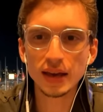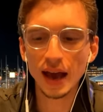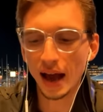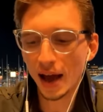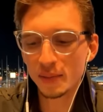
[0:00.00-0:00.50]

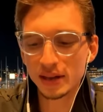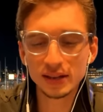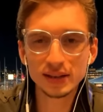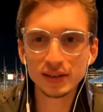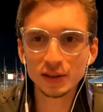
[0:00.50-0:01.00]
Yeah, I
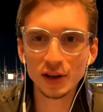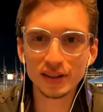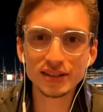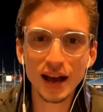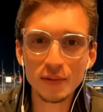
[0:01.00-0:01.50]
mean,
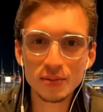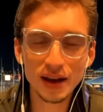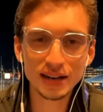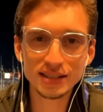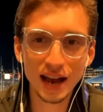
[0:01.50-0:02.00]
look, the
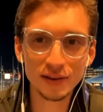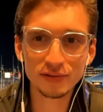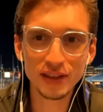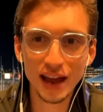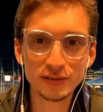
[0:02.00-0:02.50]
Diamondbacks
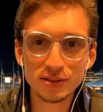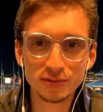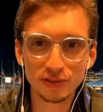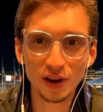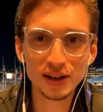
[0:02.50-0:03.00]
have they have
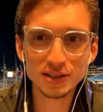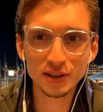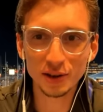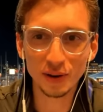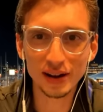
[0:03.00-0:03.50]
some flaws
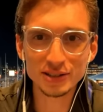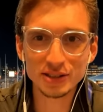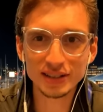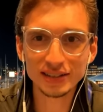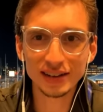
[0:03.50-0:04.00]
on their
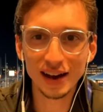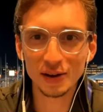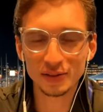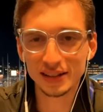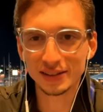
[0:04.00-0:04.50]
roster.
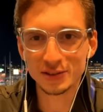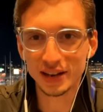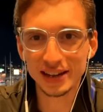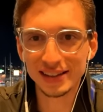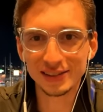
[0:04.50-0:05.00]
I don't think
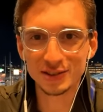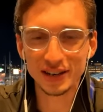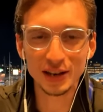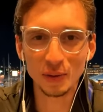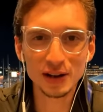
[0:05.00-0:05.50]
there's any
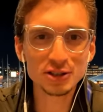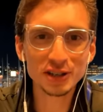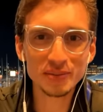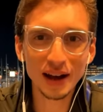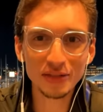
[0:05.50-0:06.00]
there's any
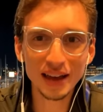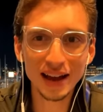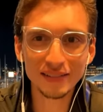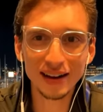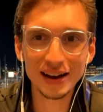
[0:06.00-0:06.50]
question about
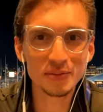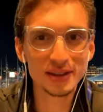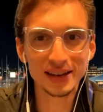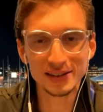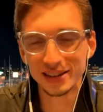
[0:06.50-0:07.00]
that, right? I
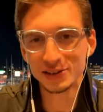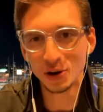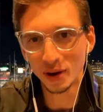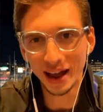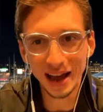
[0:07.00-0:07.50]
mean, they they
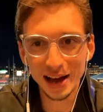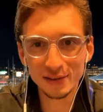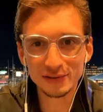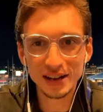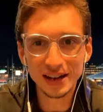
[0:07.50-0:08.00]
don't
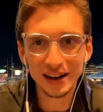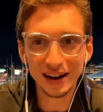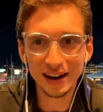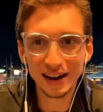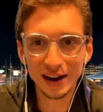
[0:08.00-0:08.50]
have
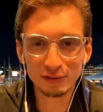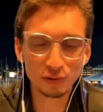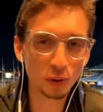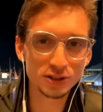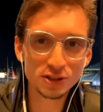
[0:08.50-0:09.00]
uh, a
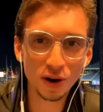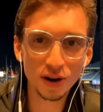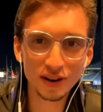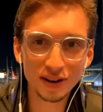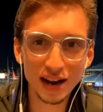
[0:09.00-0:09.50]
fourth
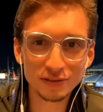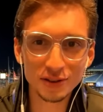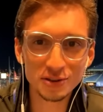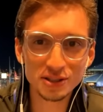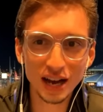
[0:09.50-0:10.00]
starter
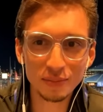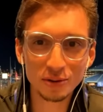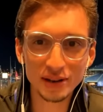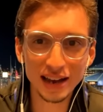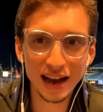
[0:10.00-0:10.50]
after those
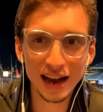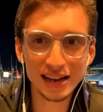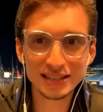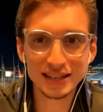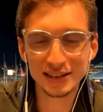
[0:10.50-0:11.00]
top three
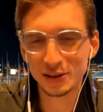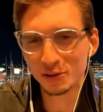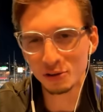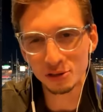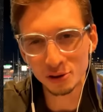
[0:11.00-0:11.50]
guys. That
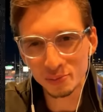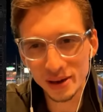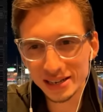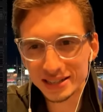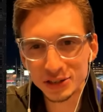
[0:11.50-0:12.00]
you know their
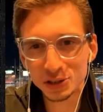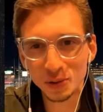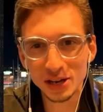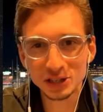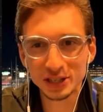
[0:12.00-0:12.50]
third base
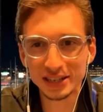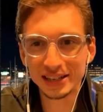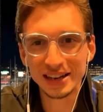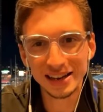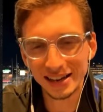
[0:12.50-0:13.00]

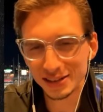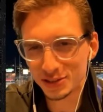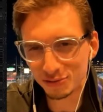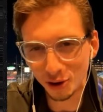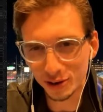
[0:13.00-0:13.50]
situation
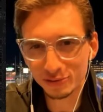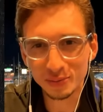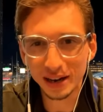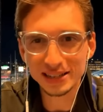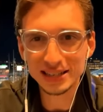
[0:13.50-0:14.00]
is far
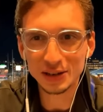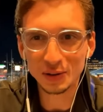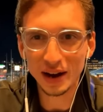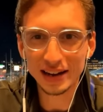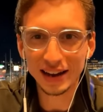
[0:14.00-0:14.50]
from
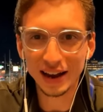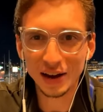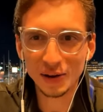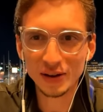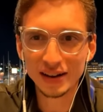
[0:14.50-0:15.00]
ideal right
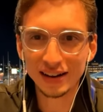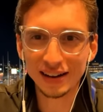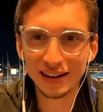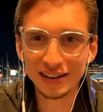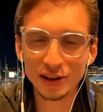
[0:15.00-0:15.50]
now.
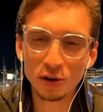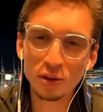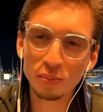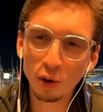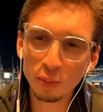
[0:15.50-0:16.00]
Uh, you
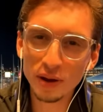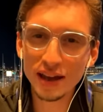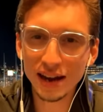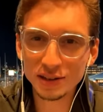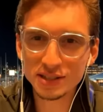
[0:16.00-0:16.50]
know, the
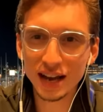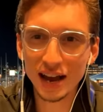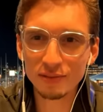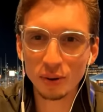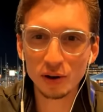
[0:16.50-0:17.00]
bullpen
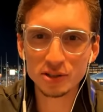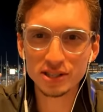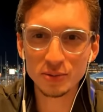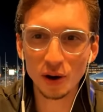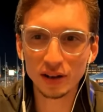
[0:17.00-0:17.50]
outside of Paul
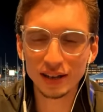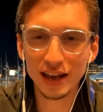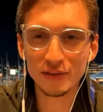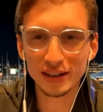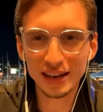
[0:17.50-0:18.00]
Sewald
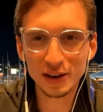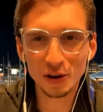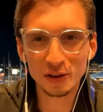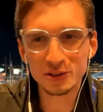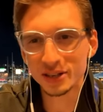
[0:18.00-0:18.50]
and Kevin
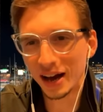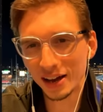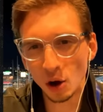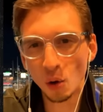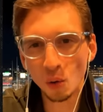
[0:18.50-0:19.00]
Ginkel, there's
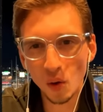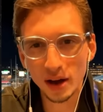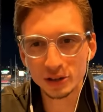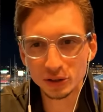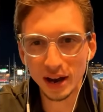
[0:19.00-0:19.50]
not a whole
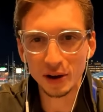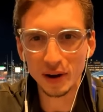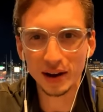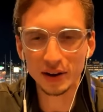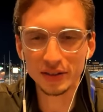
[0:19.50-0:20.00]
lot of
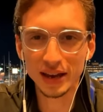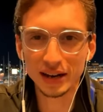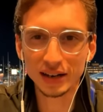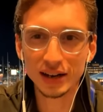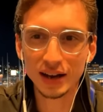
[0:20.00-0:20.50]
track record
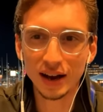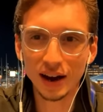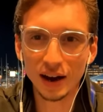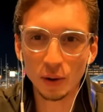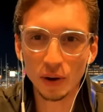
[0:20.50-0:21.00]
there
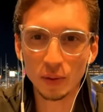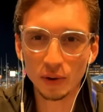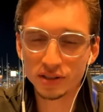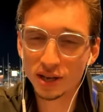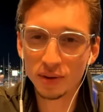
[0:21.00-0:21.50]
uh,
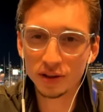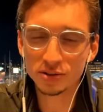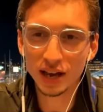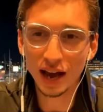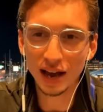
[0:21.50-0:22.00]
with, with some of
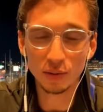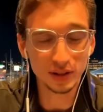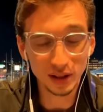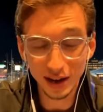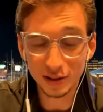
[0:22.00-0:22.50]
those guys,
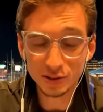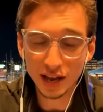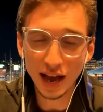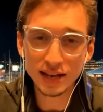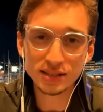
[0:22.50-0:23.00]
with a lot of
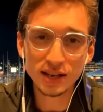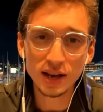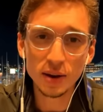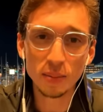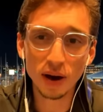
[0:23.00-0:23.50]
those guys.
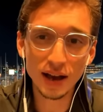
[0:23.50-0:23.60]
Yeah.